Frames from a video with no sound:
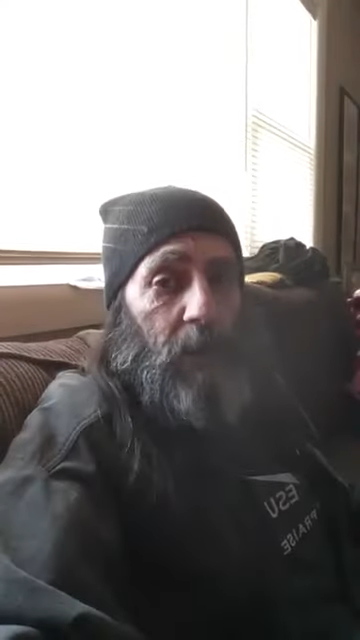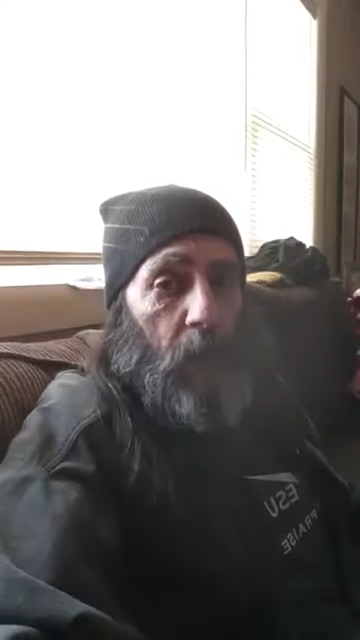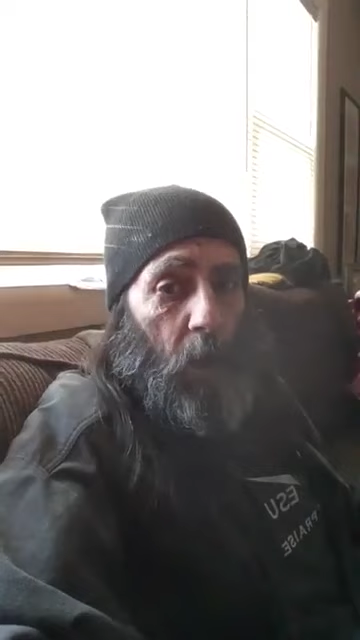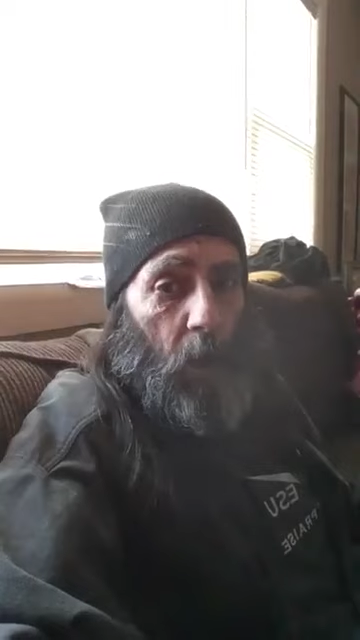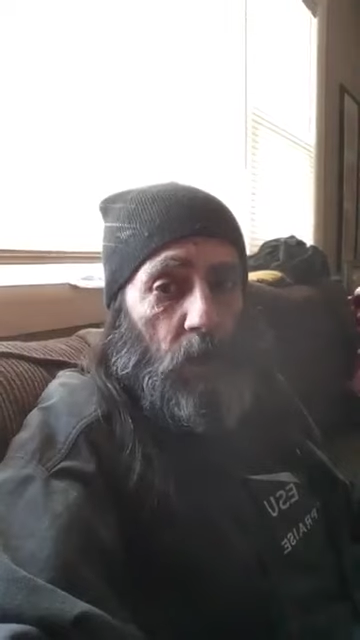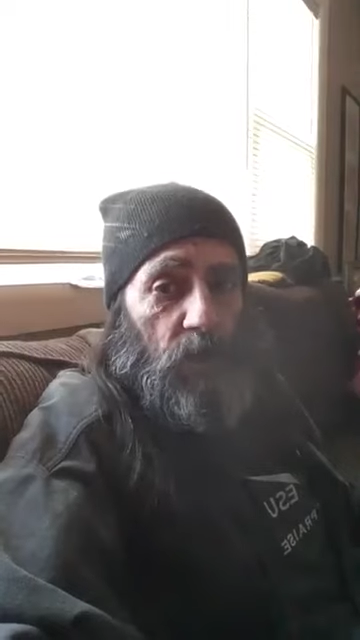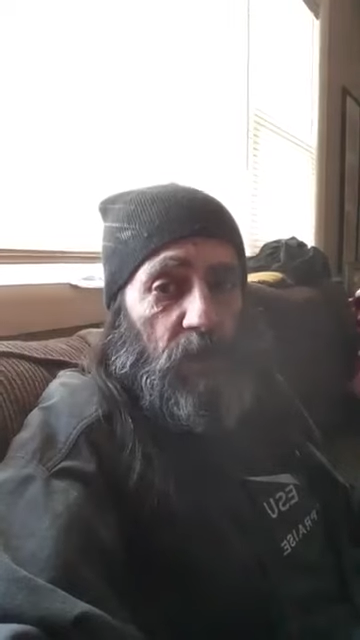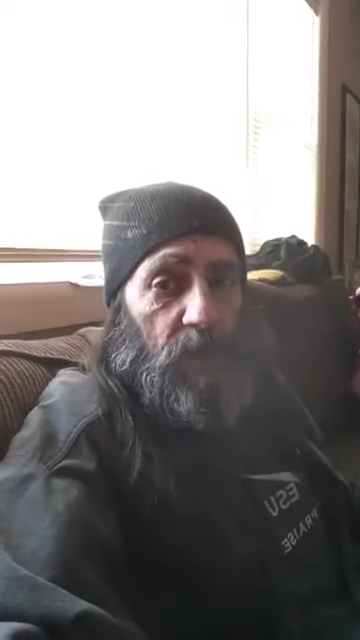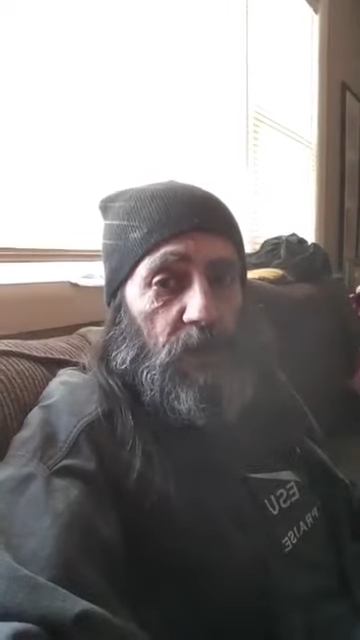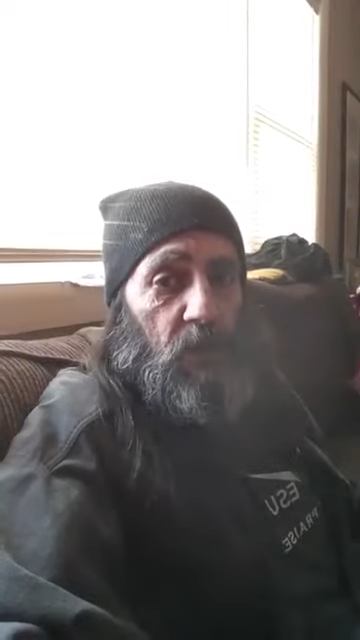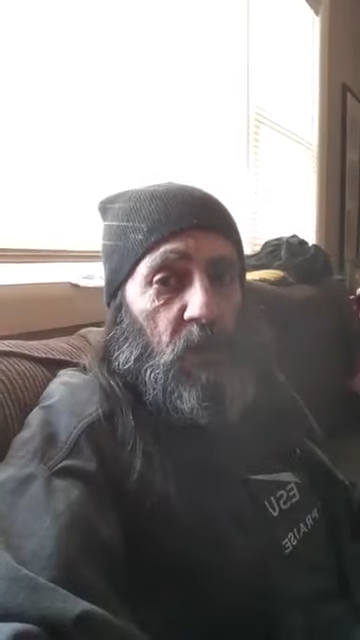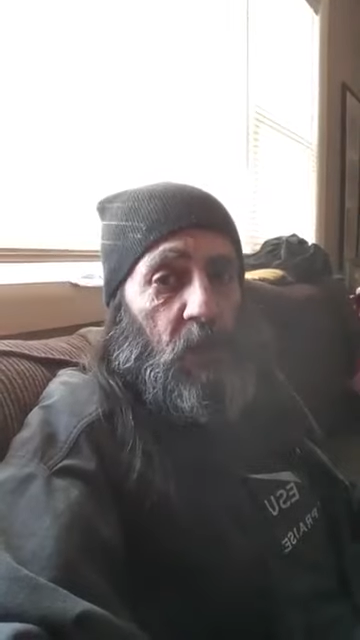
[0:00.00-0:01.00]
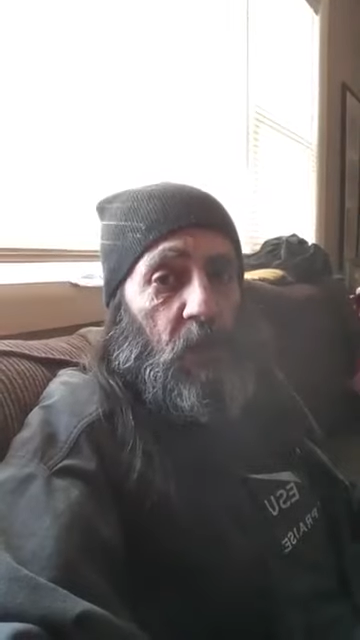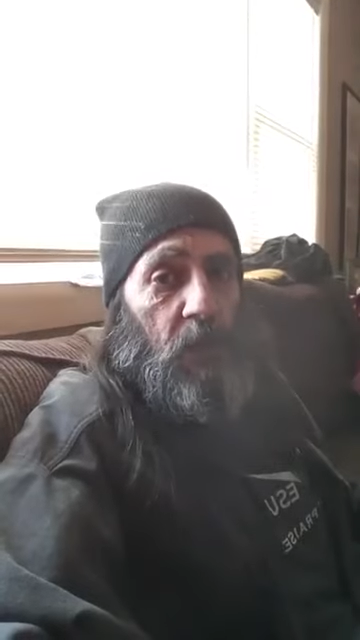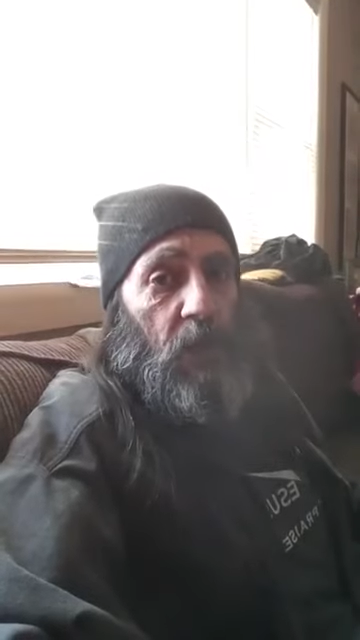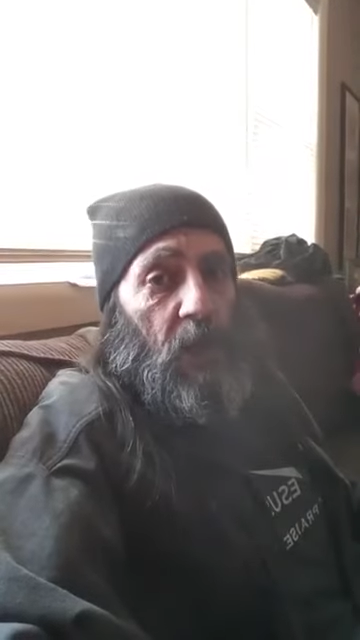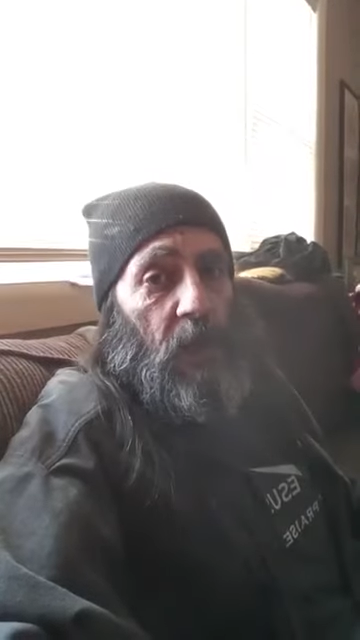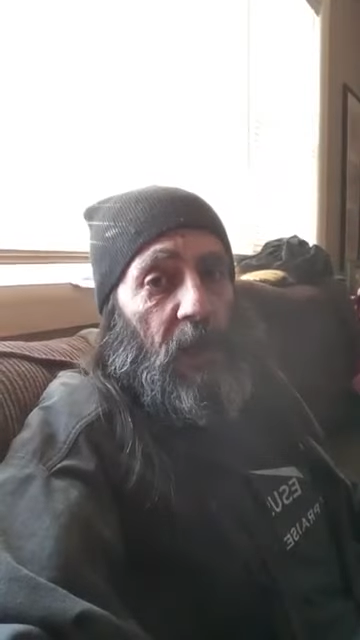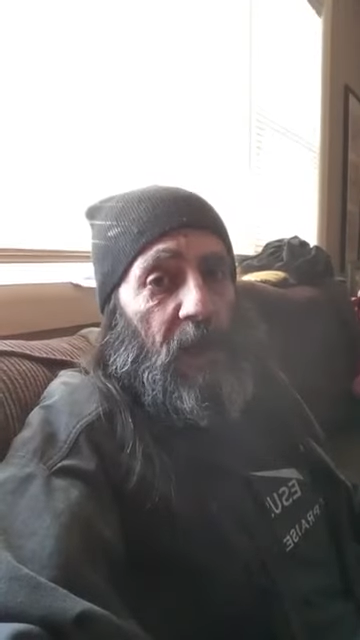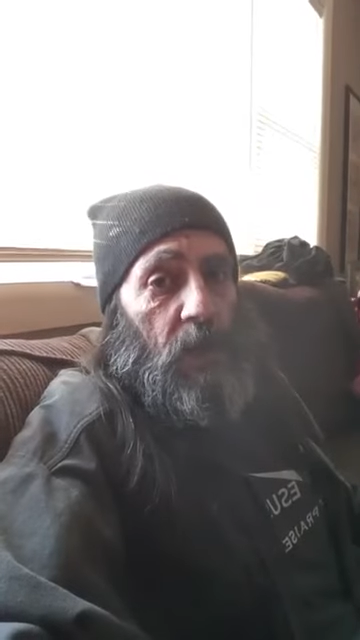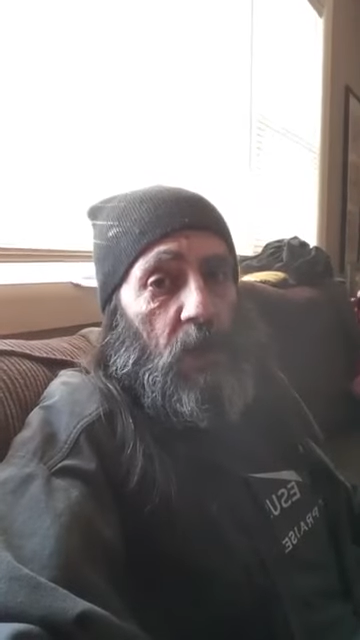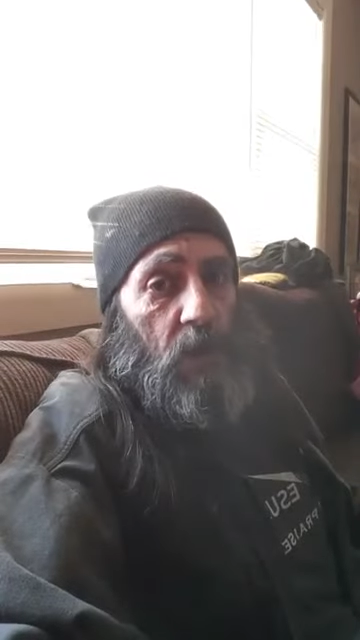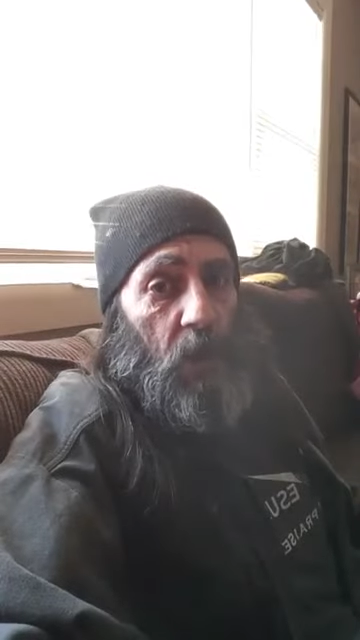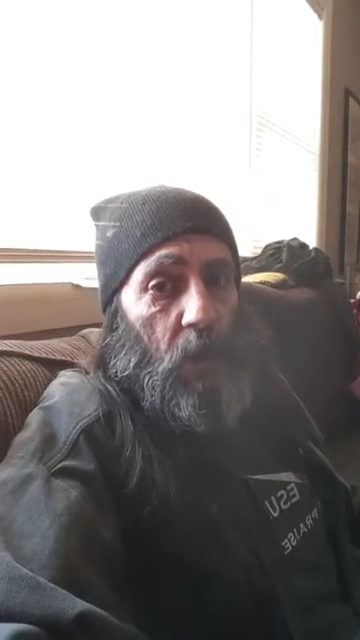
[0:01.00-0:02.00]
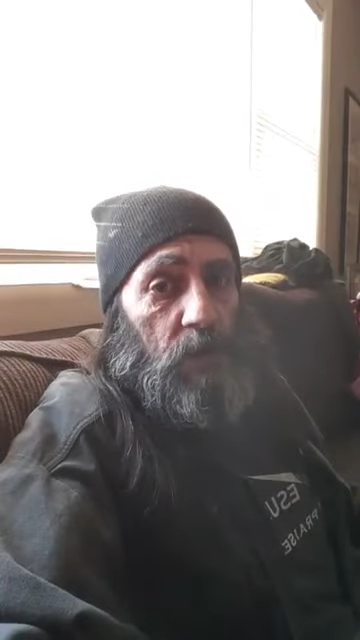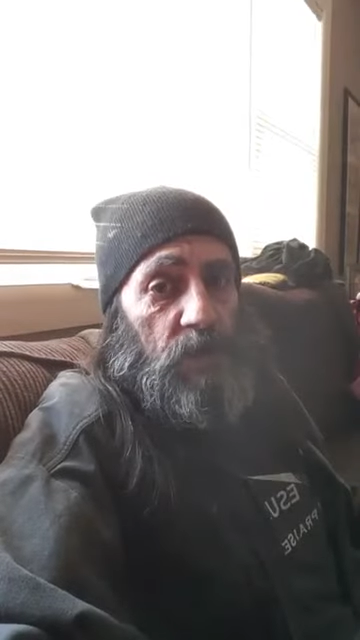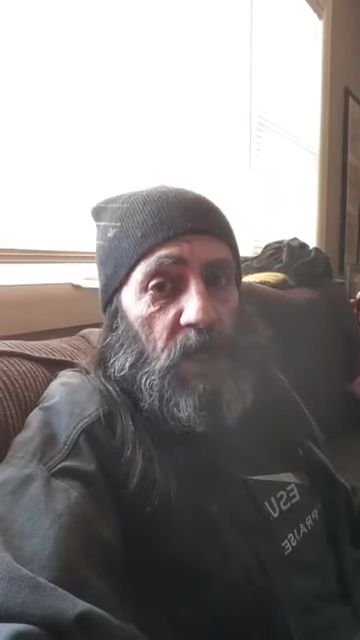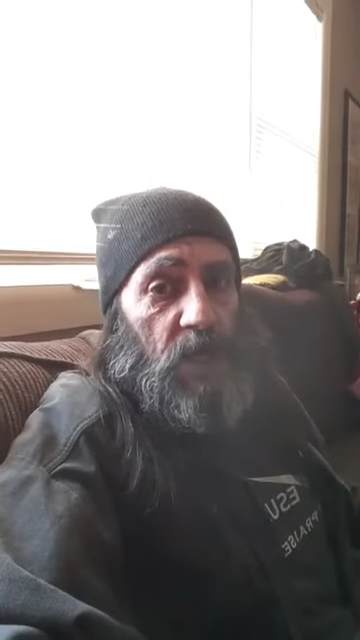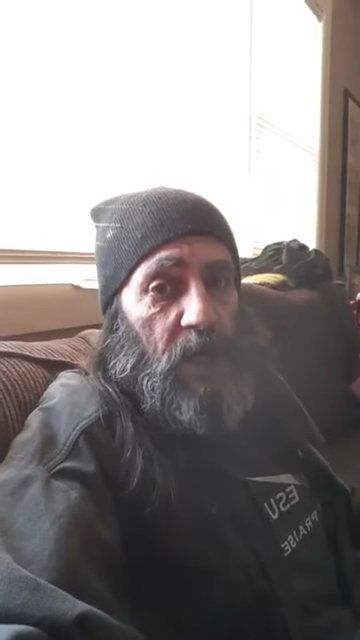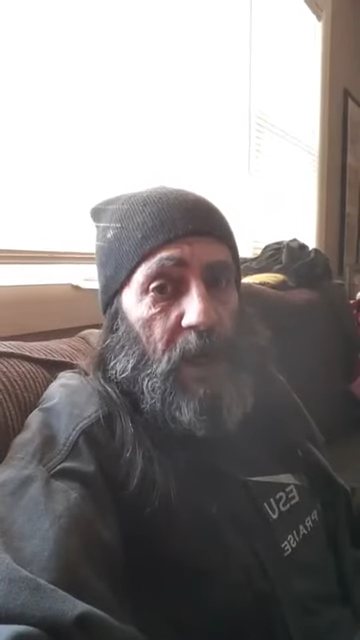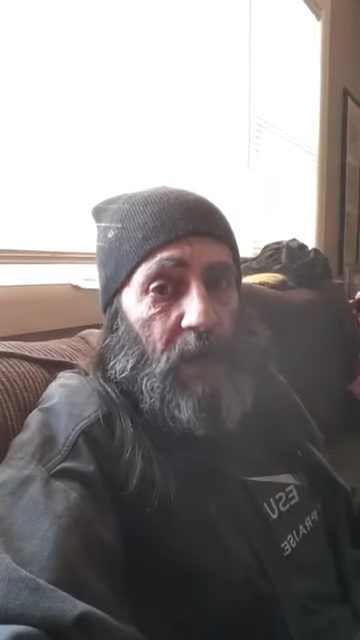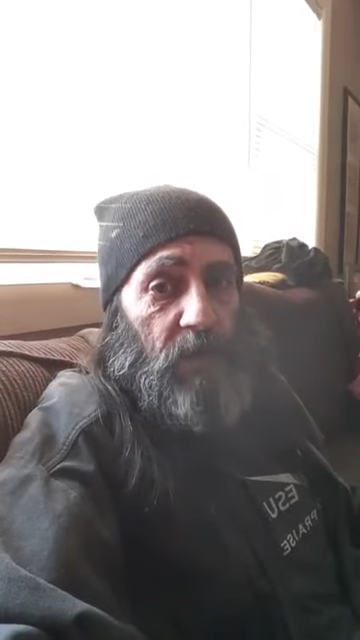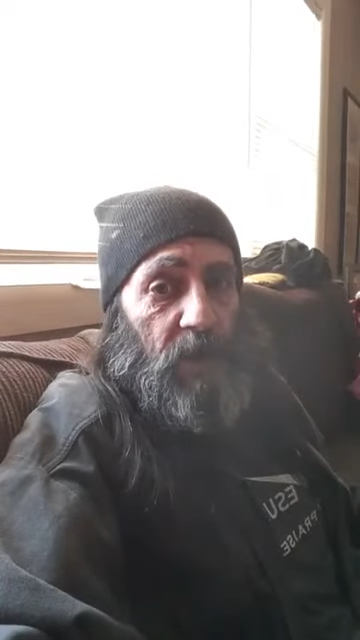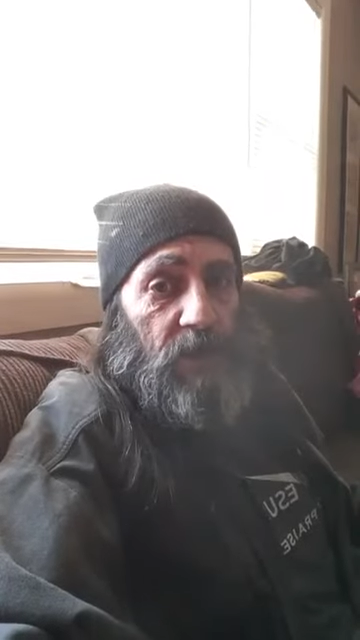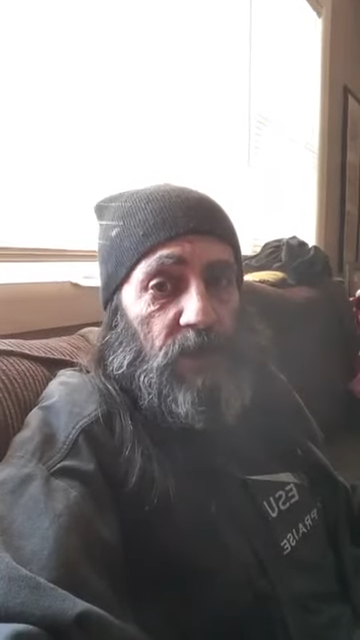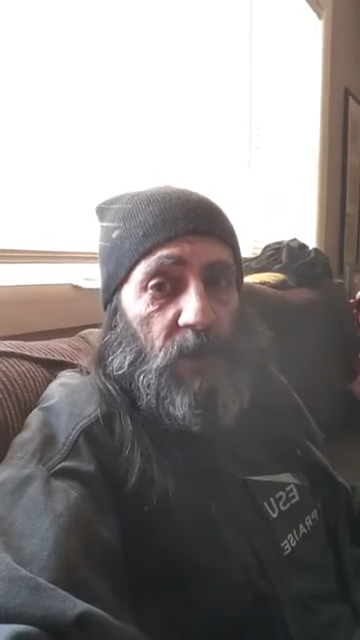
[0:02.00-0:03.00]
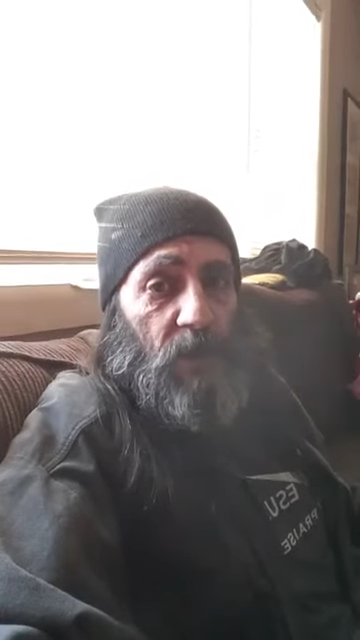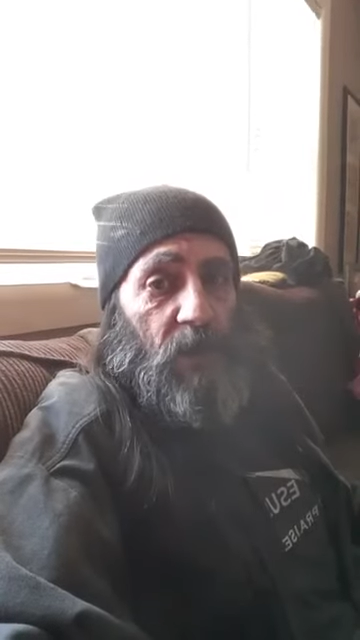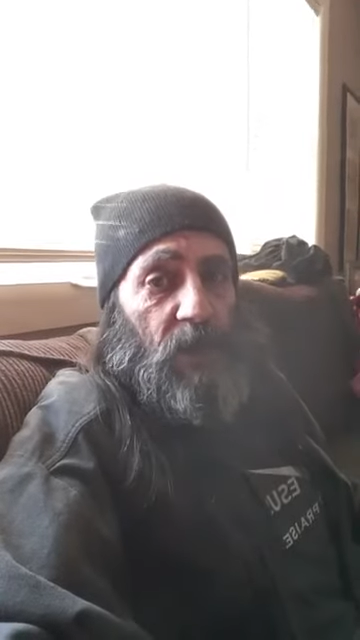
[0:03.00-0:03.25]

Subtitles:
posing this truth and you don't see the evidence,